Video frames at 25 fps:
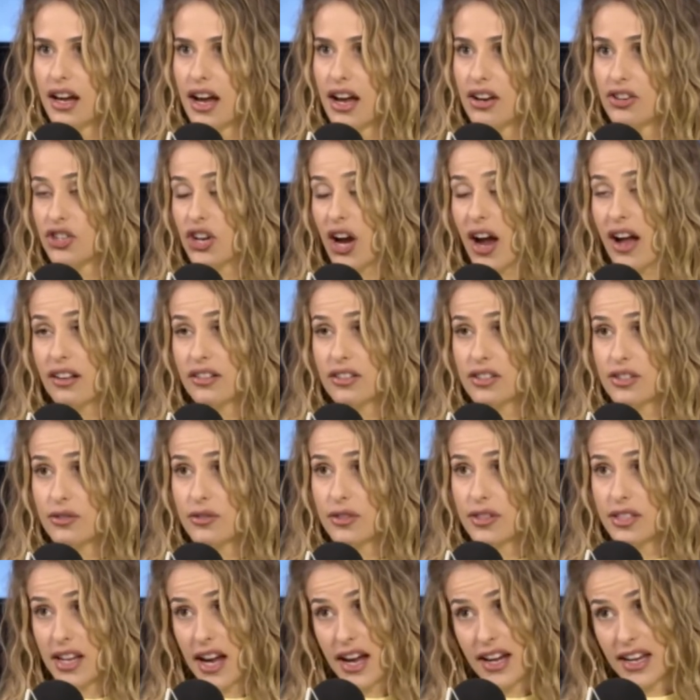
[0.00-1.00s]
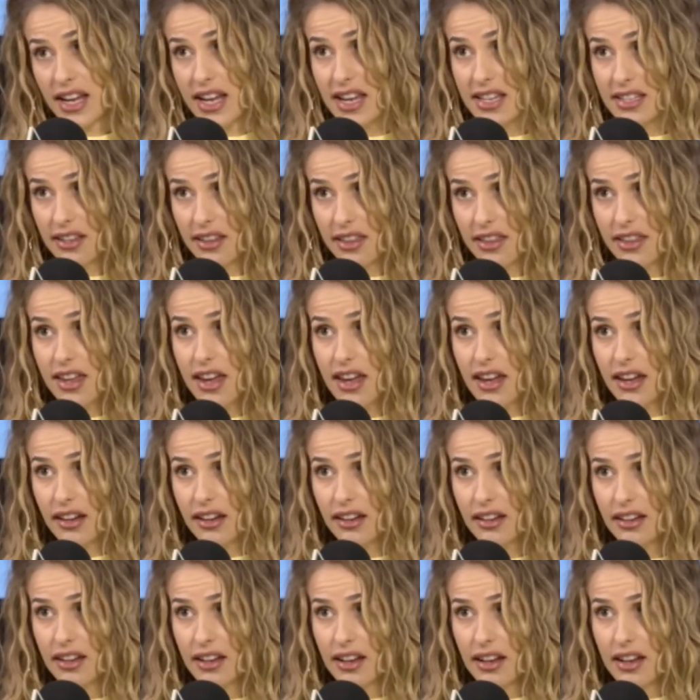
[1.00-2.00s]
And child suicide is a thing.